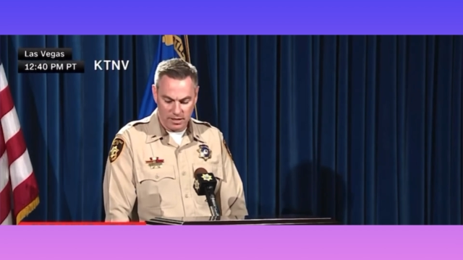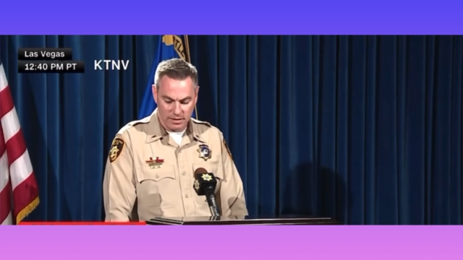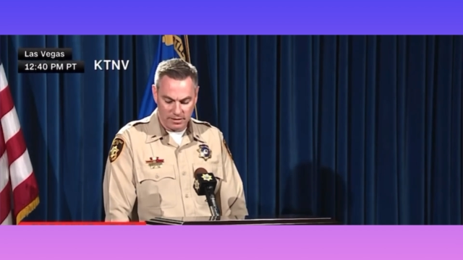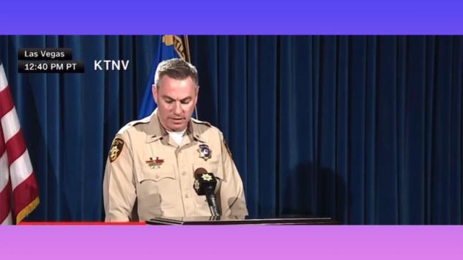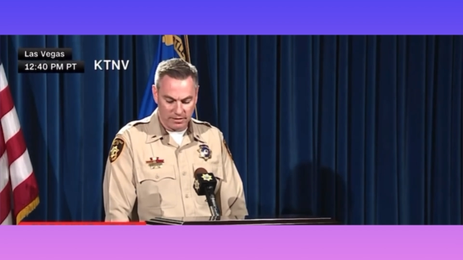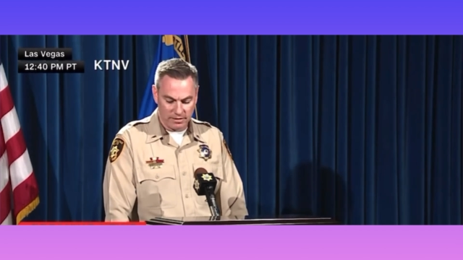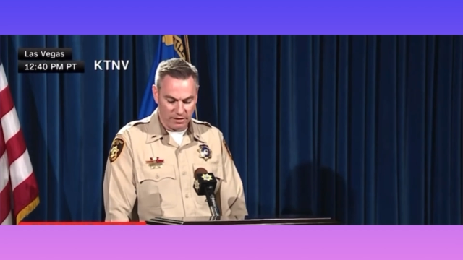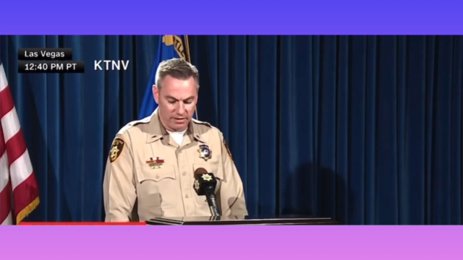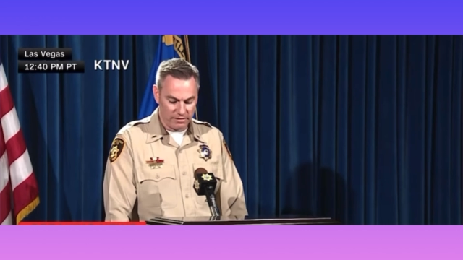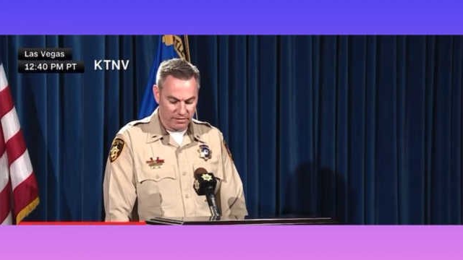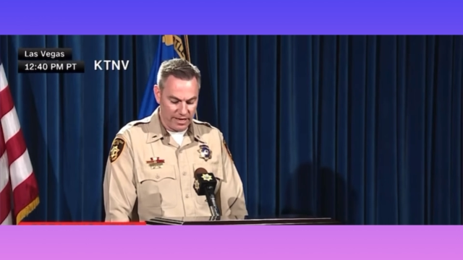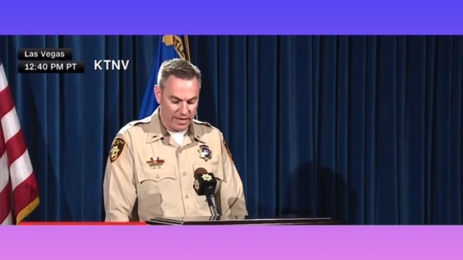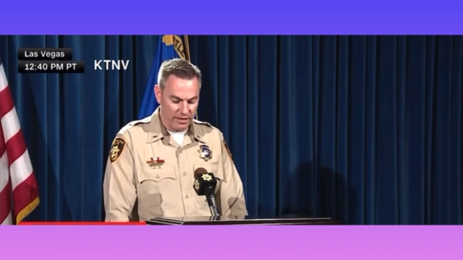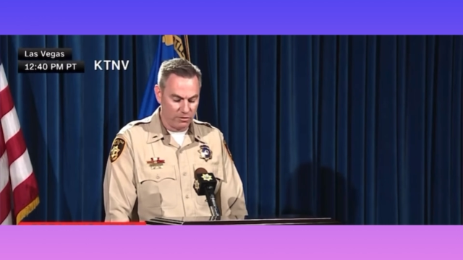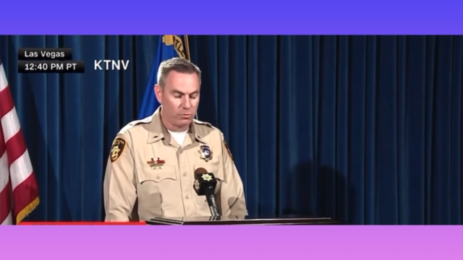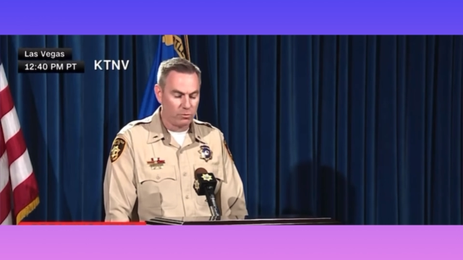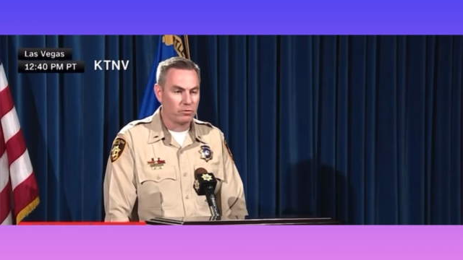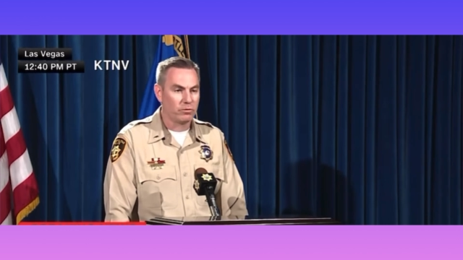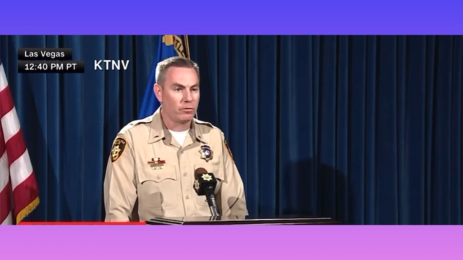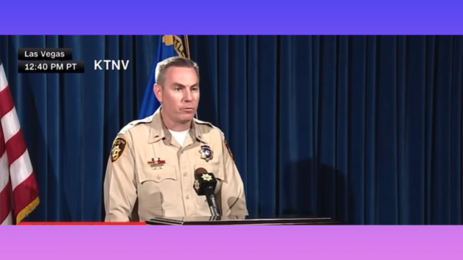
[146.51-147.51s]
that this
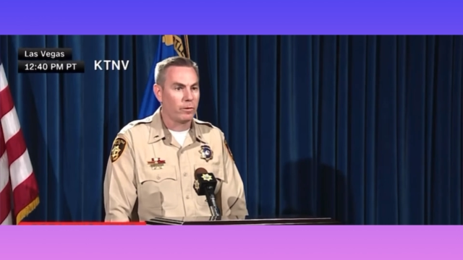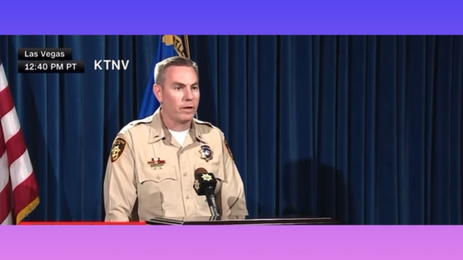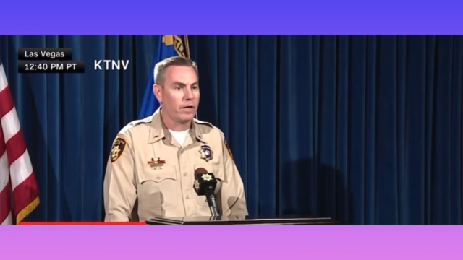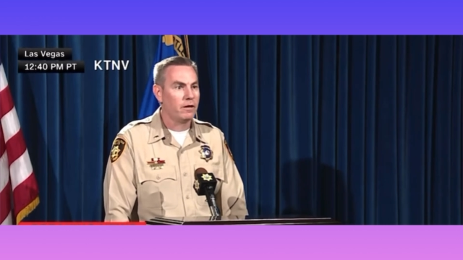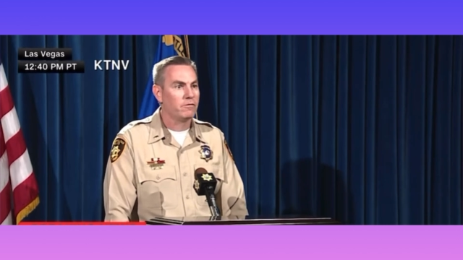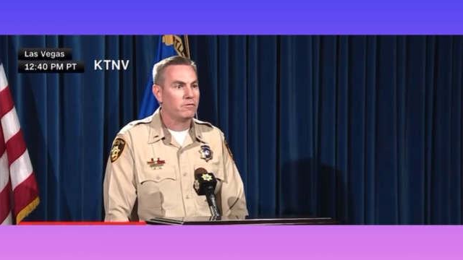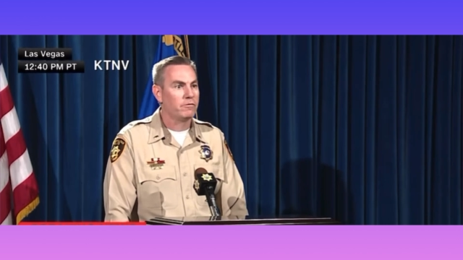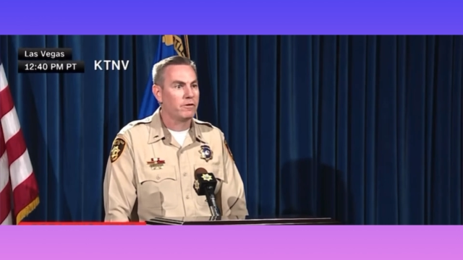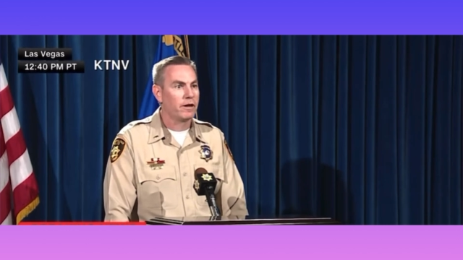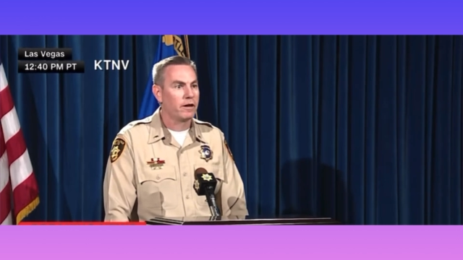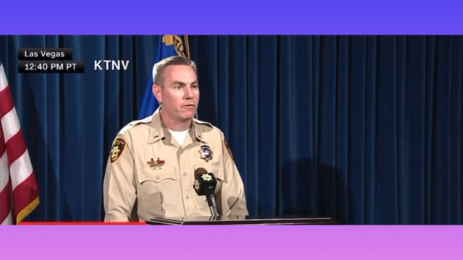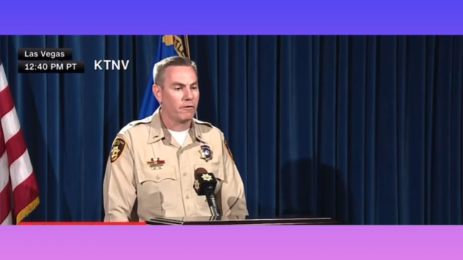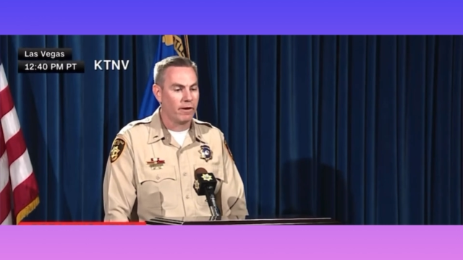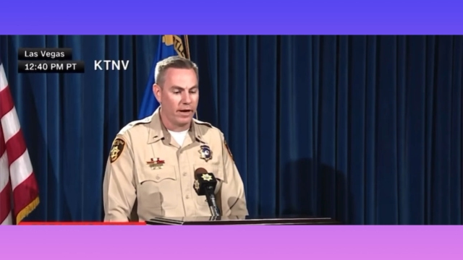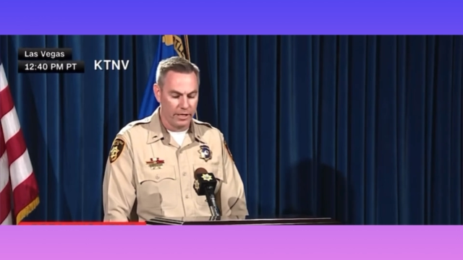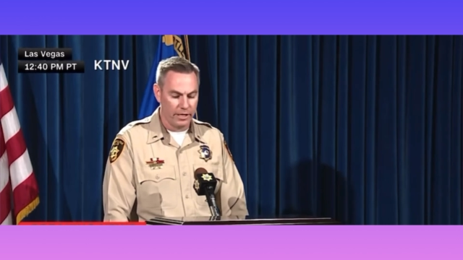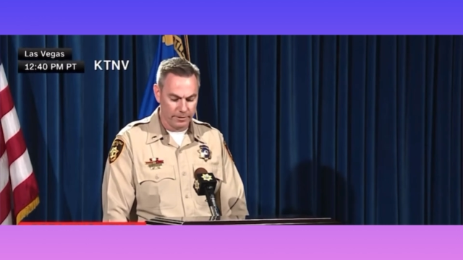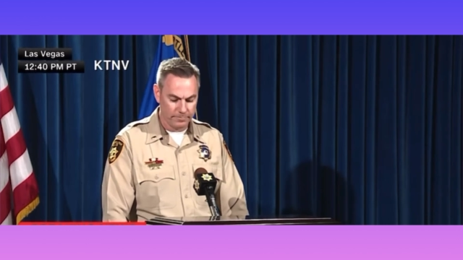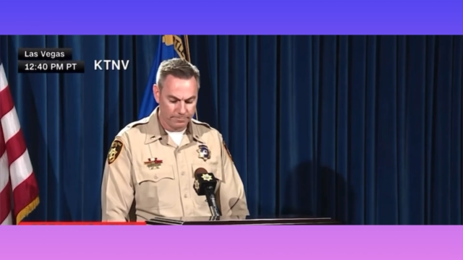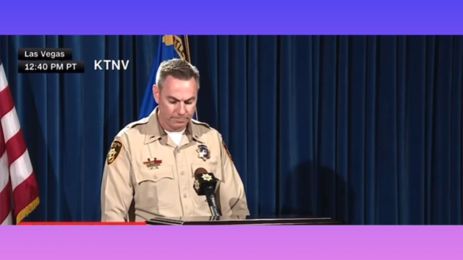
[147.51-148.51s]
case was
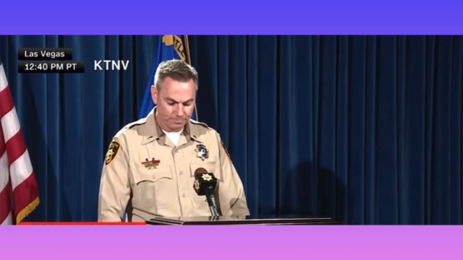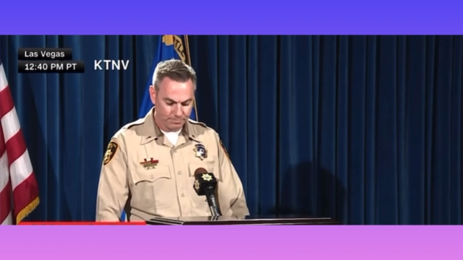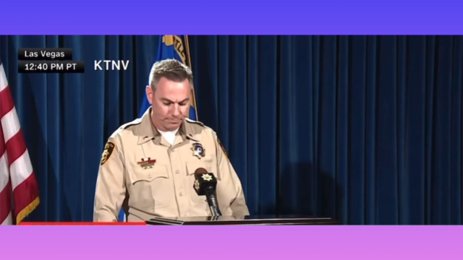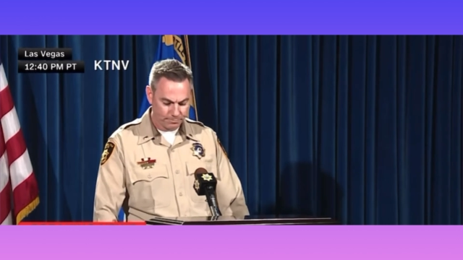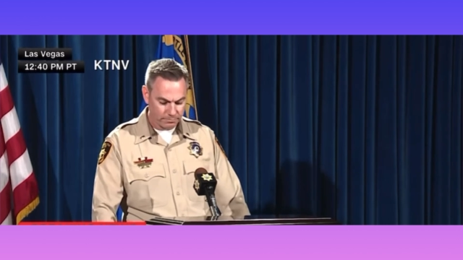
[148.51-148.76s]
reinvigorated